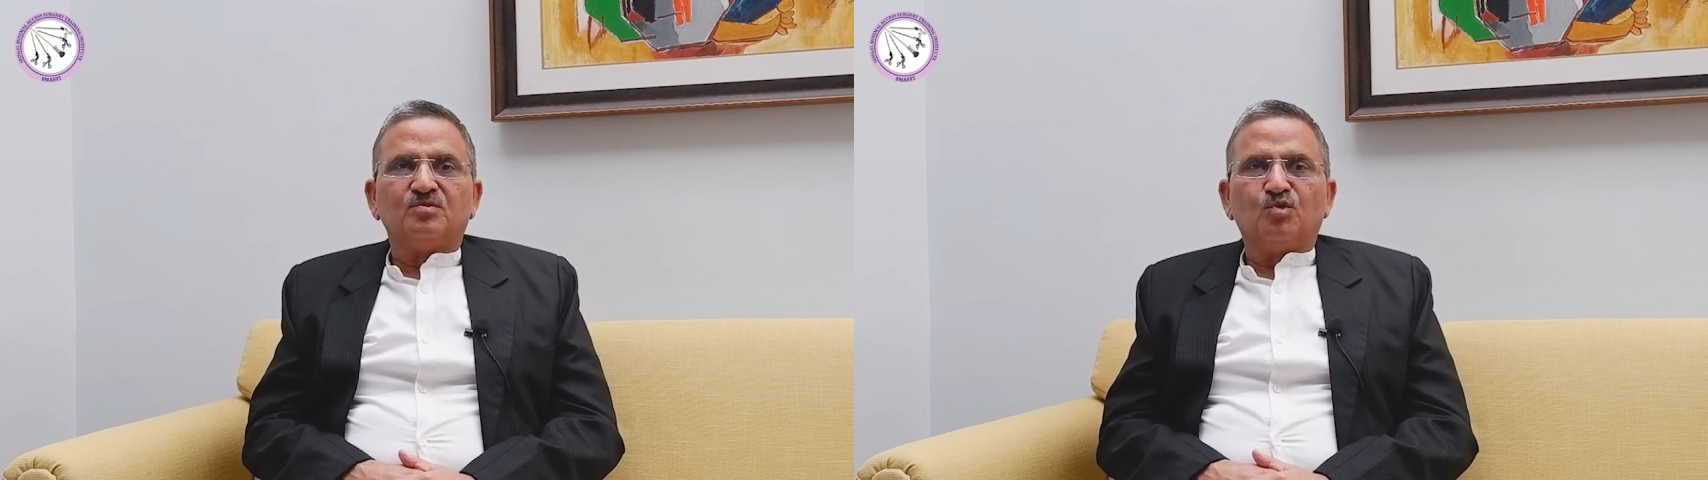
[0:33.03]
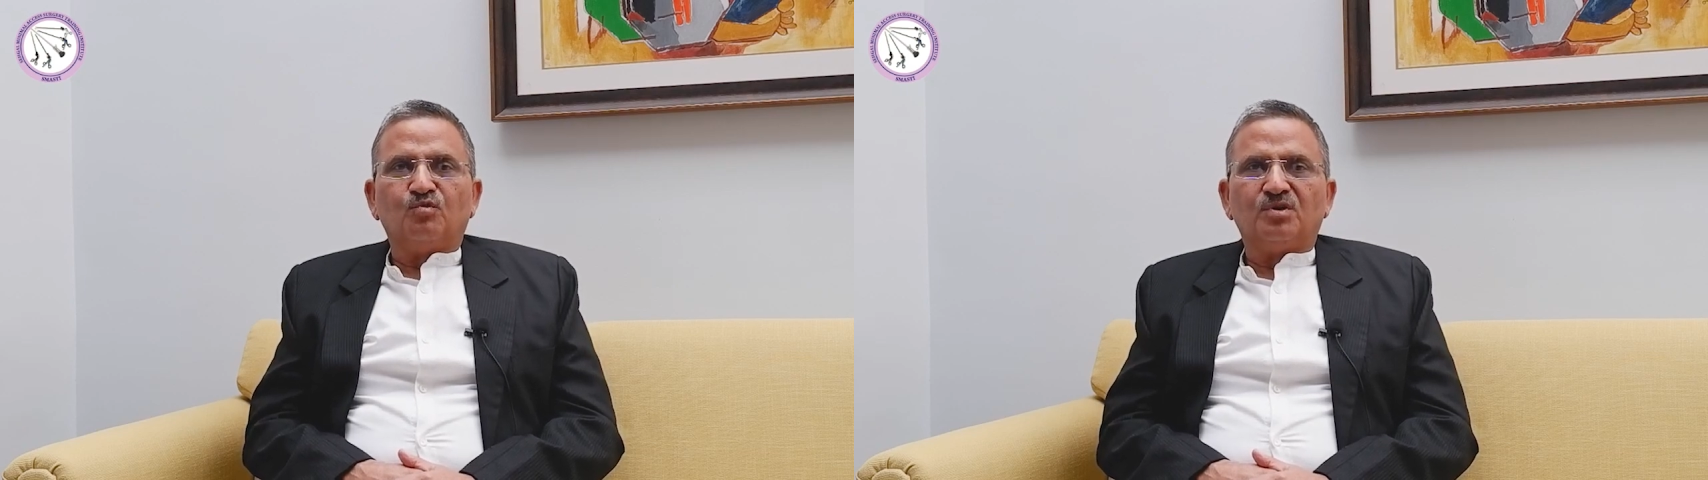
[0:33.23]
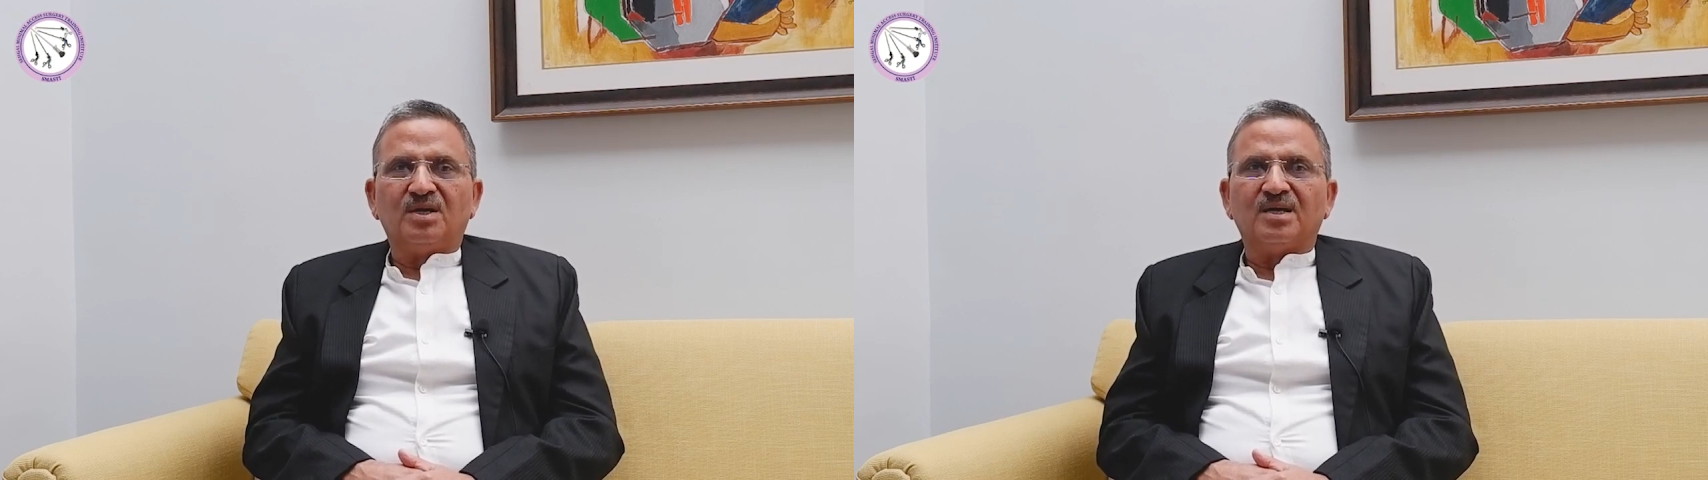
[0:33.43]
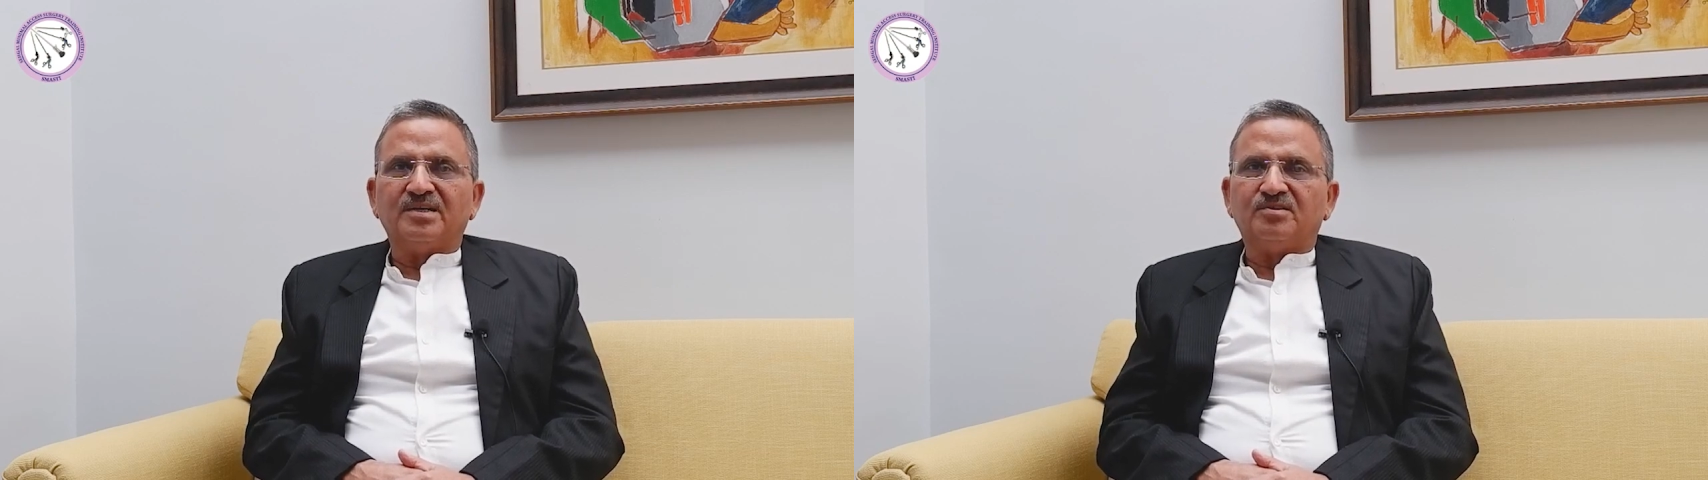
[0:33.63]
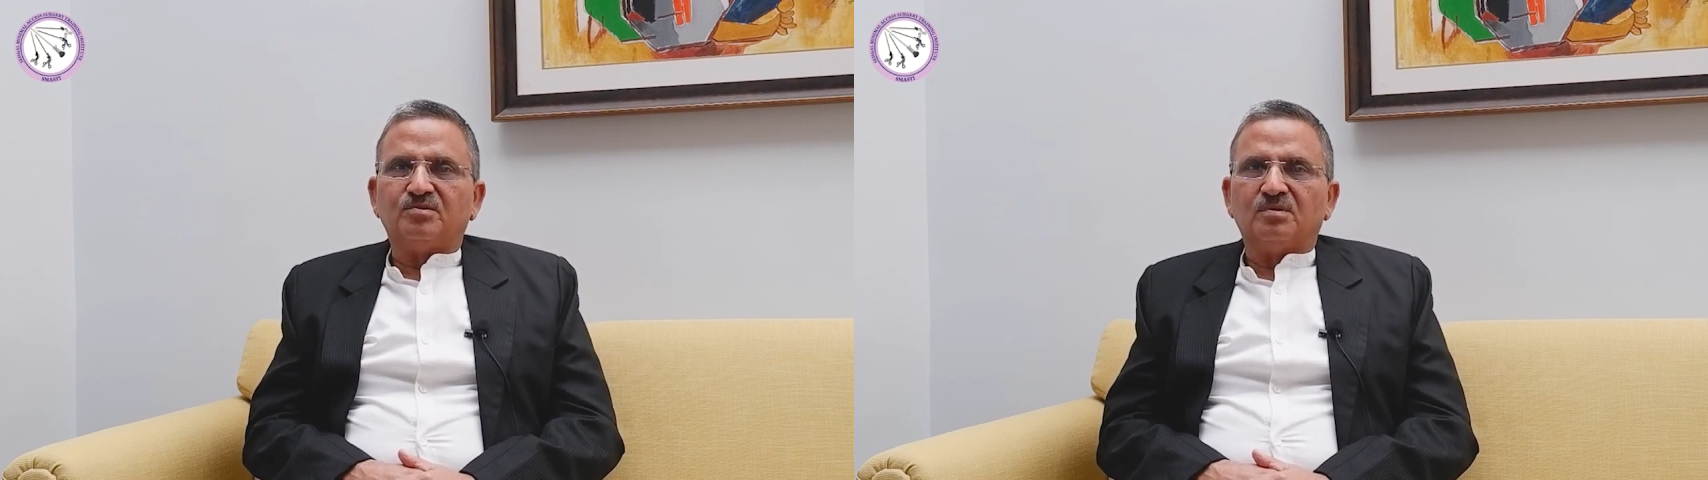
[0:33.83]
who would
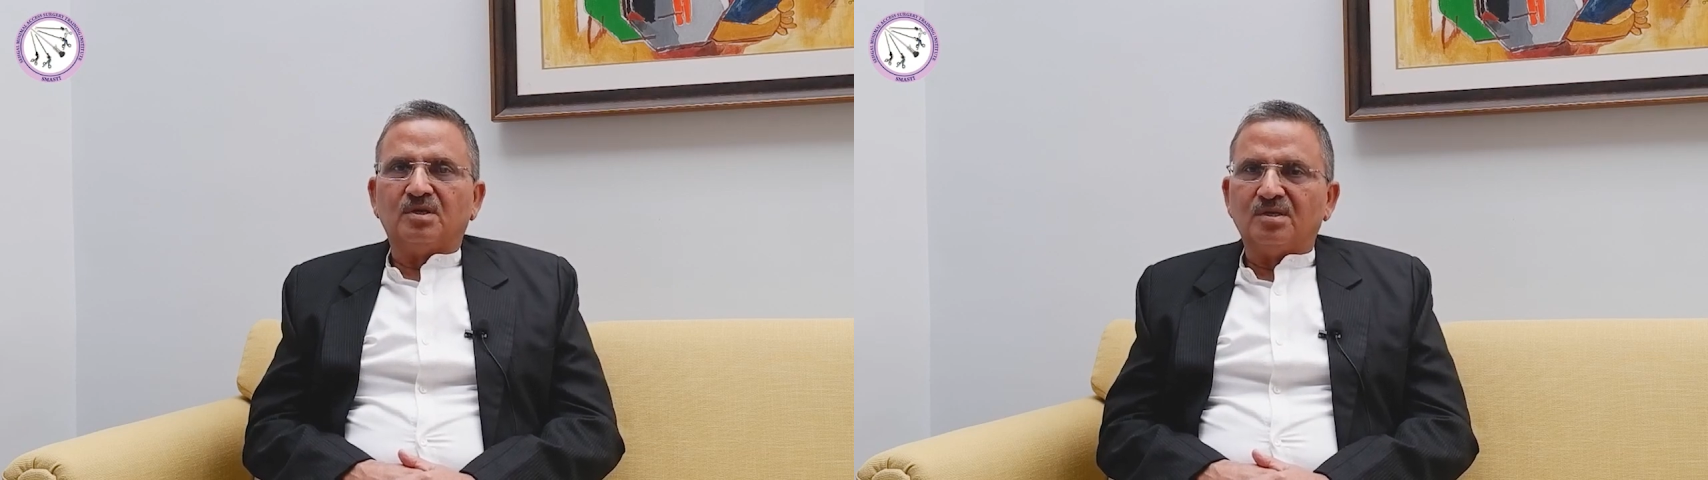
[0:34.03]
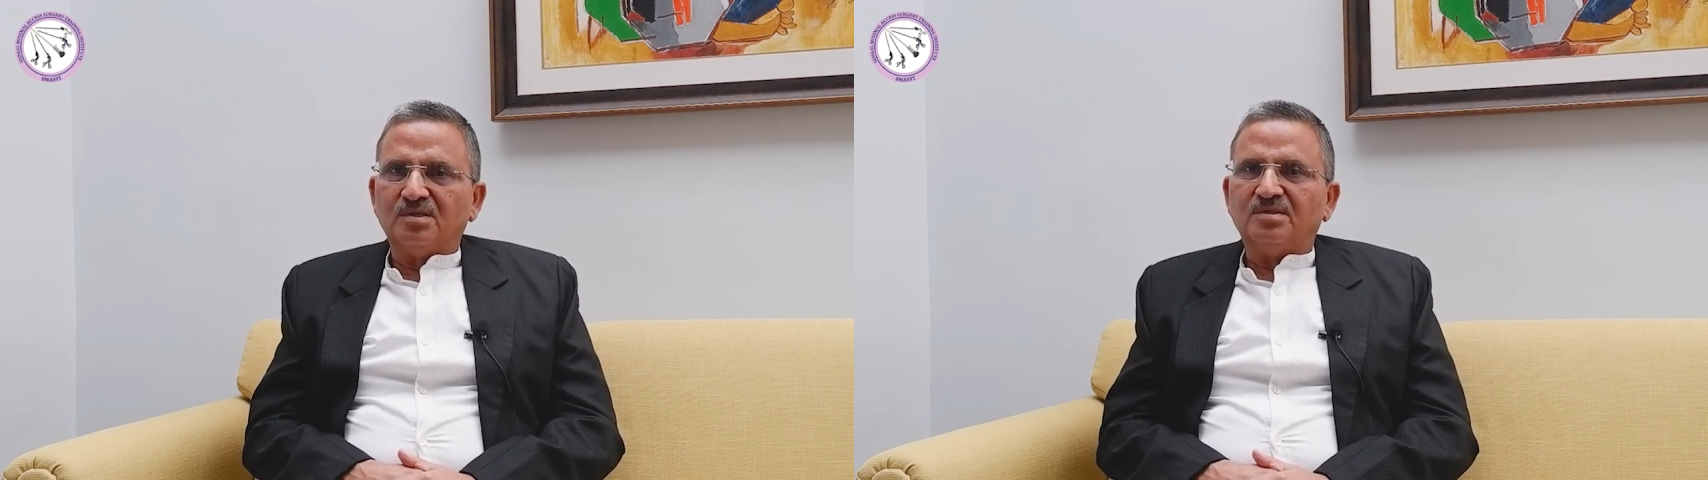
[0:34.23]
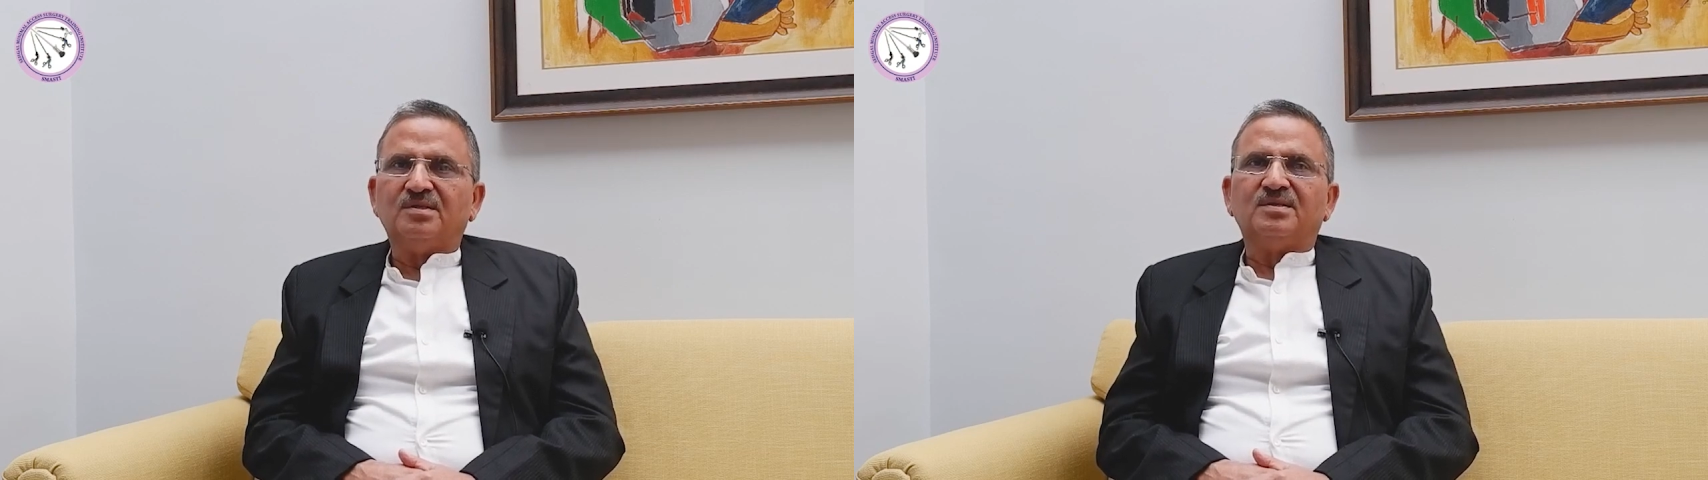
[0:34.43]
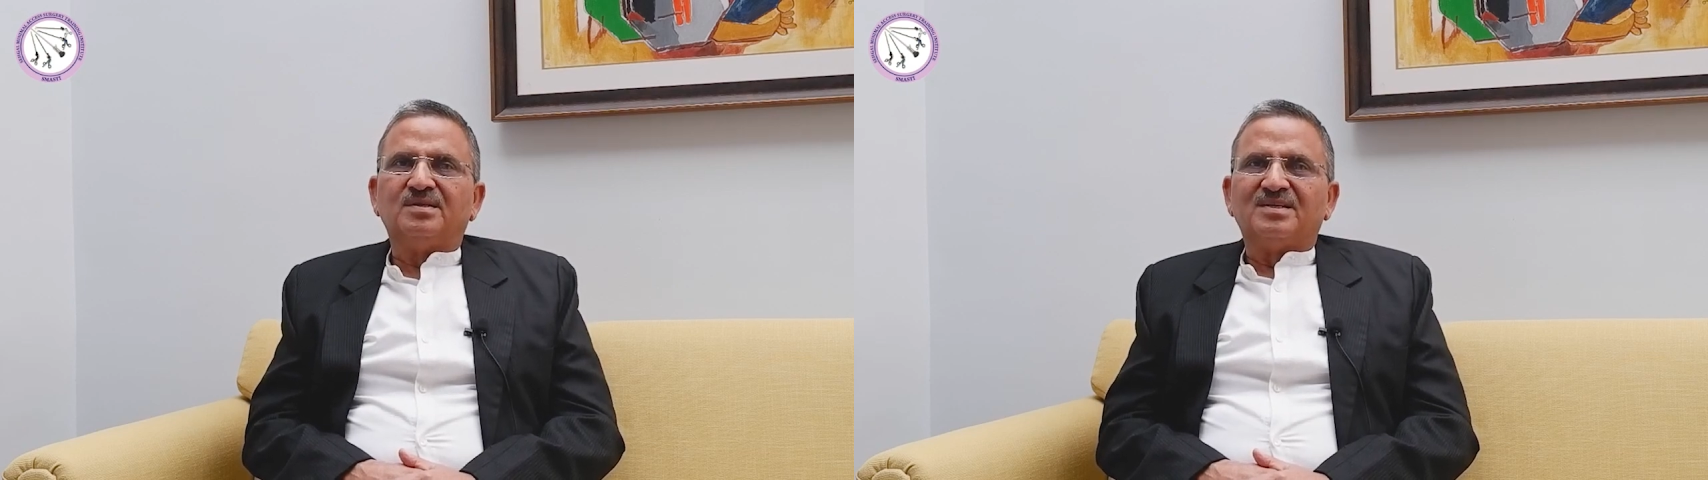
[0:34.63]
like to learn